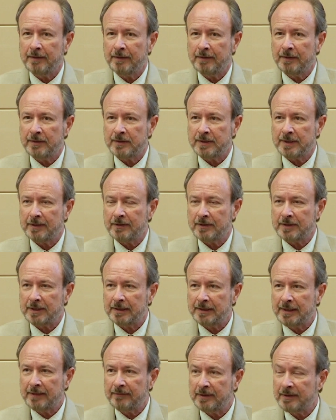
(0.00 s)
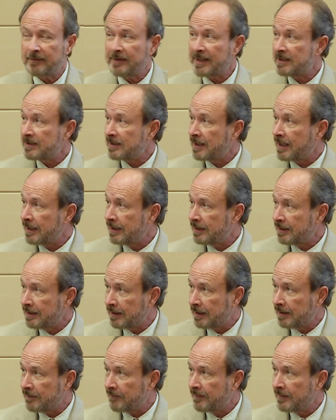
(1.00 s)
there's a level of
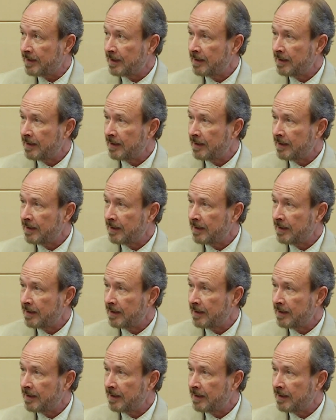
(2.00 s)
anxiety.